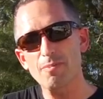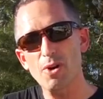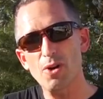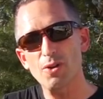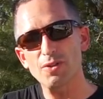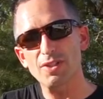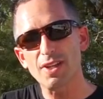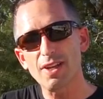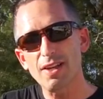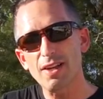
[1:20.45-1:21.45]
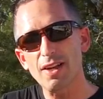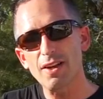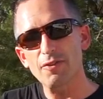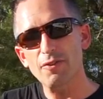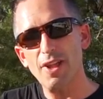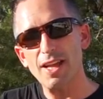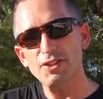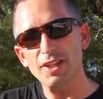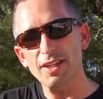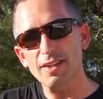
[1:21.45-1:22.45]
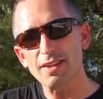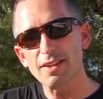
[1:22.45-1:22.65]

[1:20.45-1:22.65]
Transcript: modes of flashing.